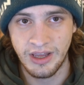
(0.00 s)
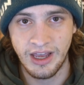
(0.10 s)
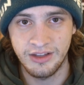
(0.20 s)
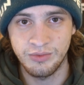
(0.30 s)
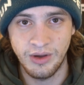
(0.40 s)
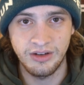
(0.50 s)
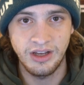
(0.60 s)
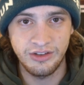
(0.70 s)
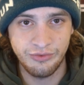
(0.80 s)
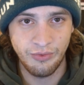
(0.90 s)
as well
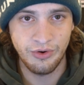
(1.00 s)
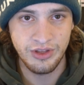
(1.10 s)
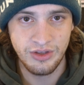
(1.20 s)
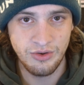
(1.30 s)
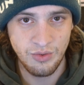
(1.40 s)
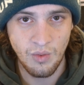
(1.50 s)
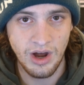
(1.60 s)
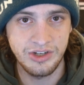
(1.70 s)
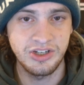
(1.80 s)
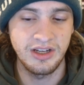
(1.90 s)
as for you
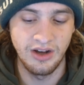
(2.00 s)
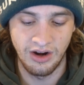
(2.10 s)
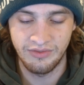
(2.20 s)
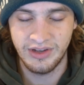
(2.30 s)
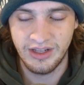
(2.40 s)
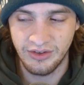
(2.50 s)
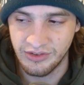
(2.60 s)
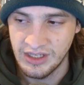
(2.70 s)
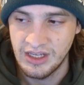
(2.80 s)
watching our videos.